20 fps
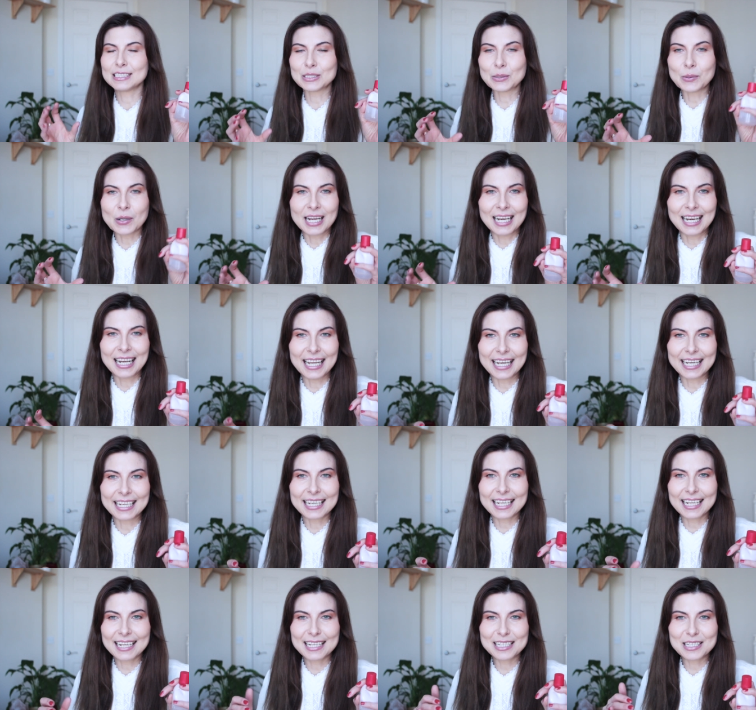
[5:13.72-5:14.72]
do I
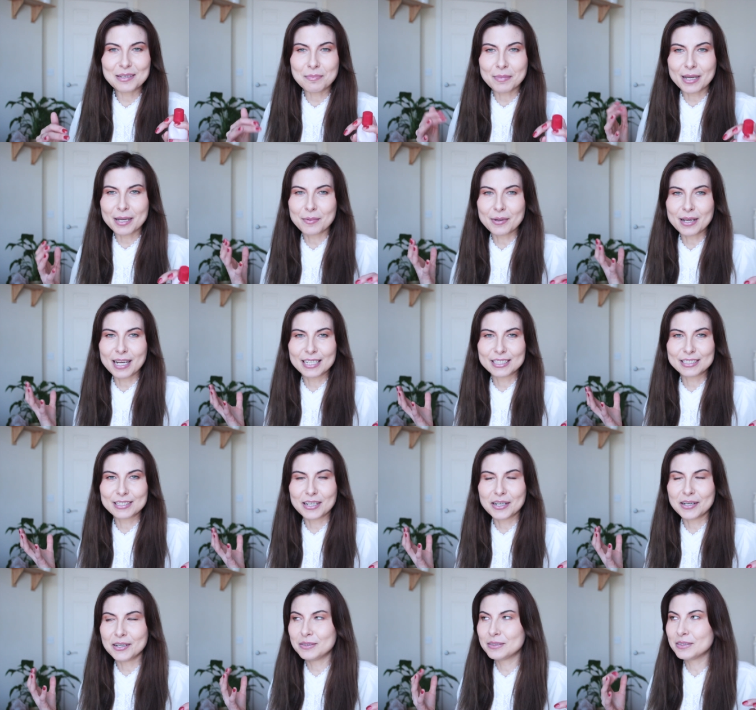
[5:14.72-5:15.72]
like it? Maybe I
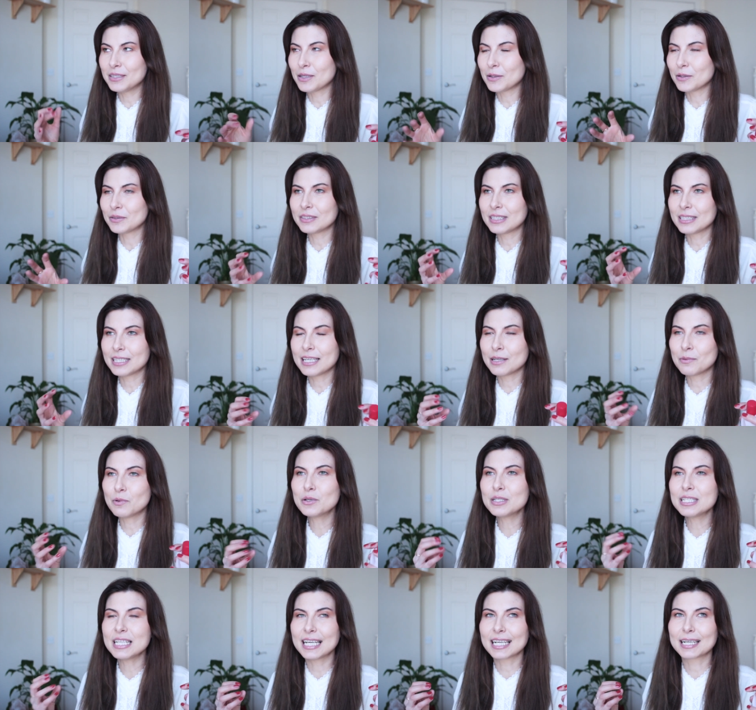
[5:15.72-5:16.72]
don't. Oh, it
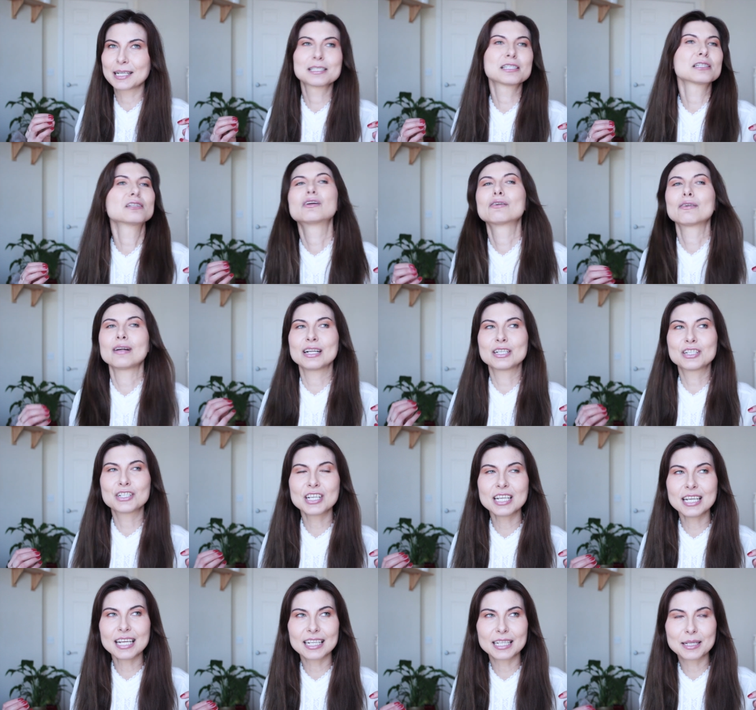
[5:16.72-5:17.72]
was like
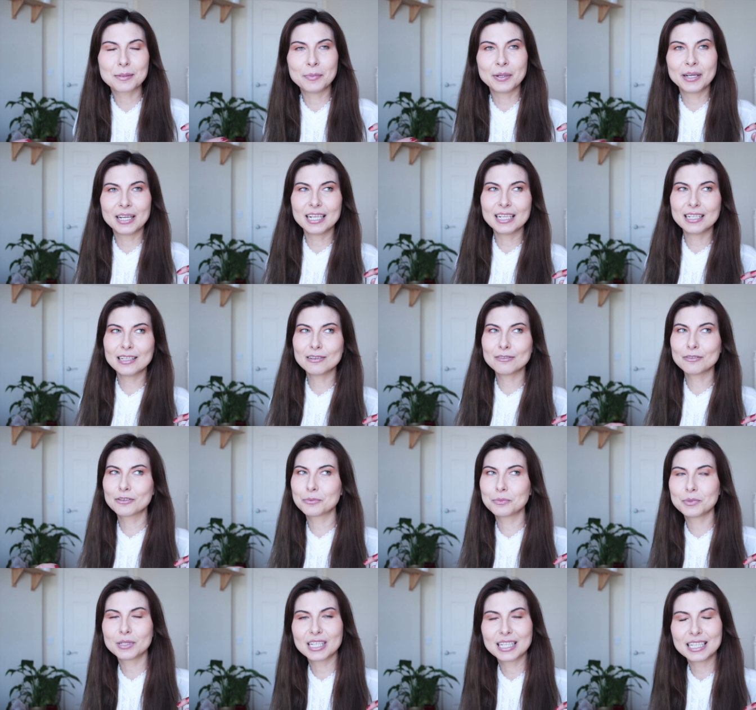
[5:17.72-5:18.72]
scratchy at the beginning
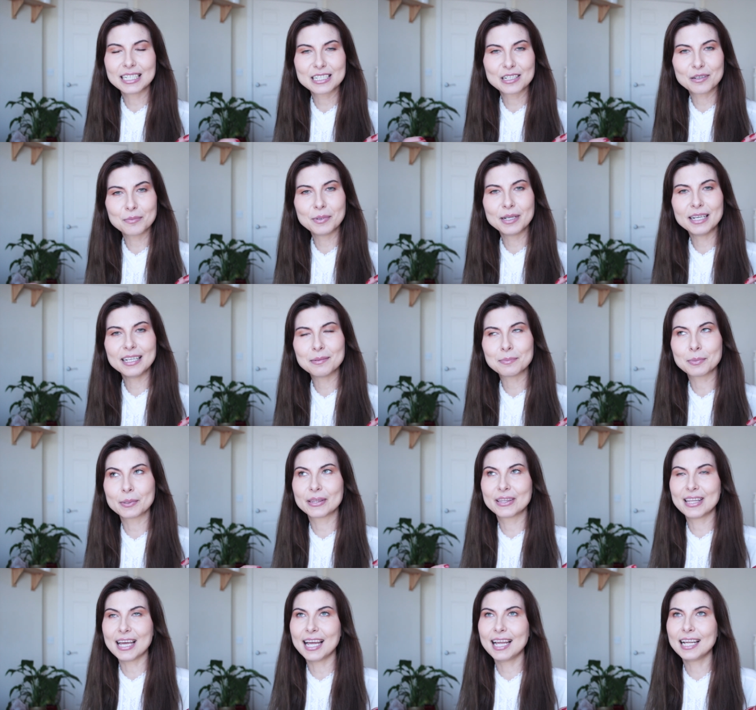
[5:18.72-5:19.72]
for me a little bit,
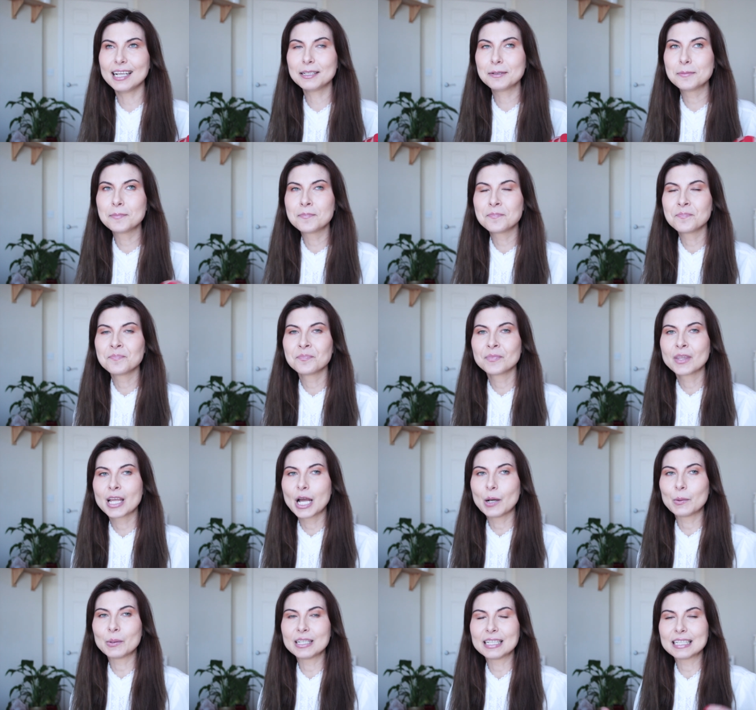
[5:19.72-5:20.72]
but then
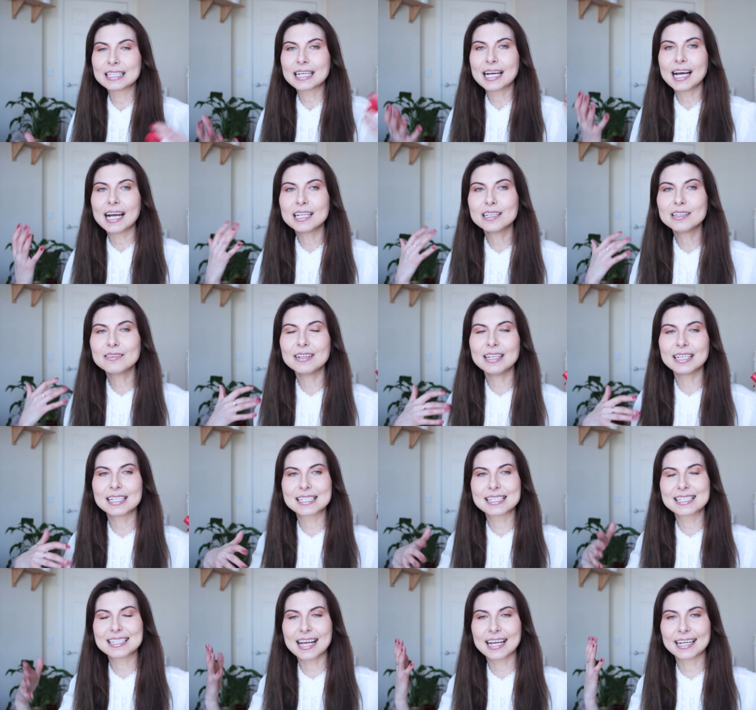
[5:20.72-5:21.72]
when it kind of
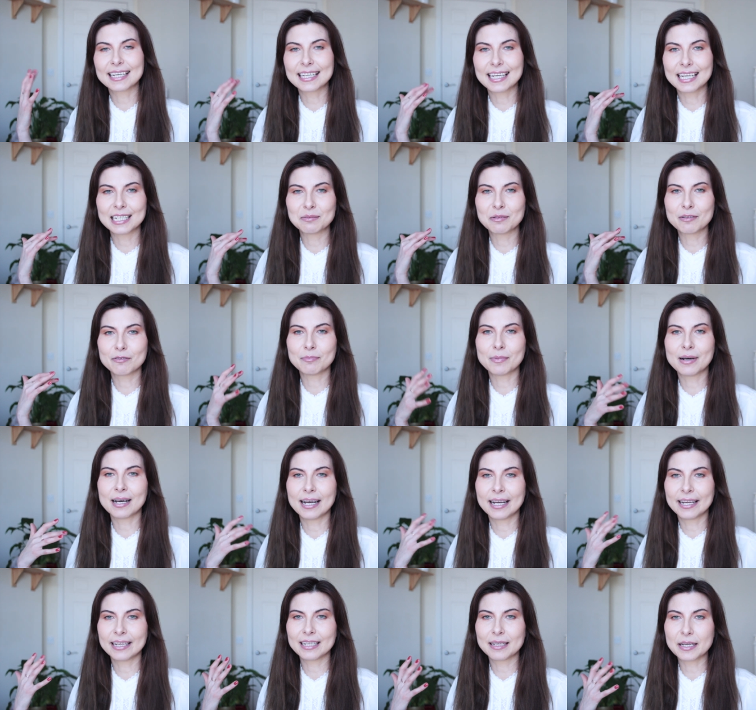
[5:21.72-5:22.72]
like sank in with
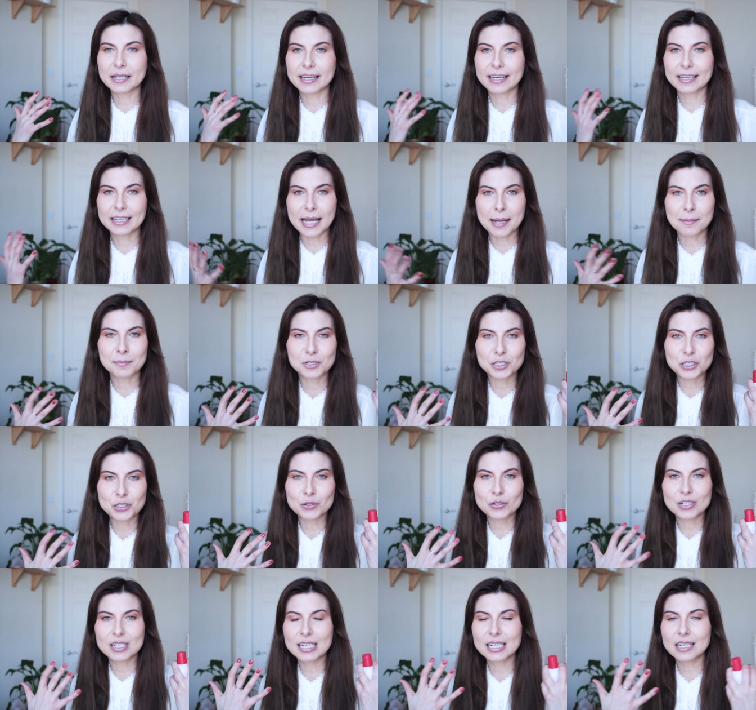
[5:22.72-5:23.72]
my
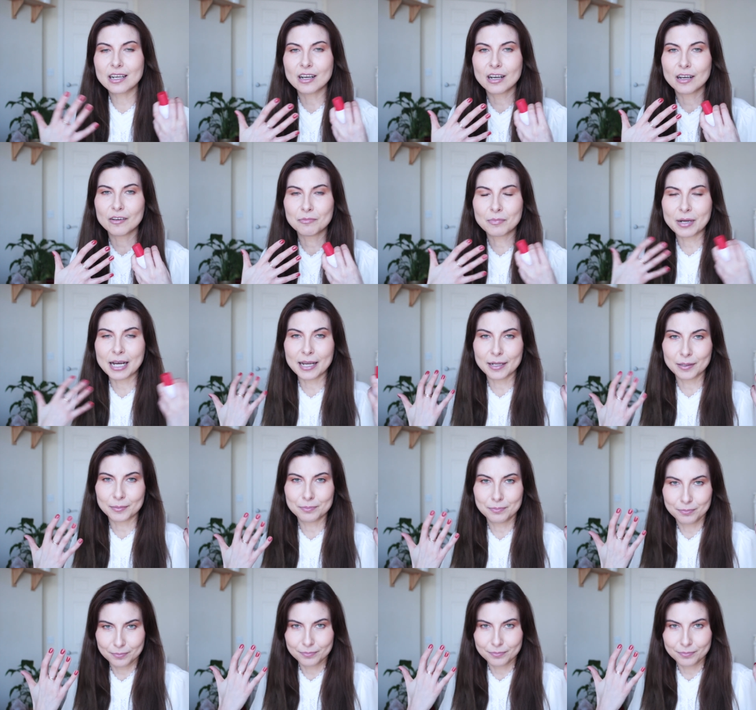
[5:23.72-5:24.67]
chemistry or my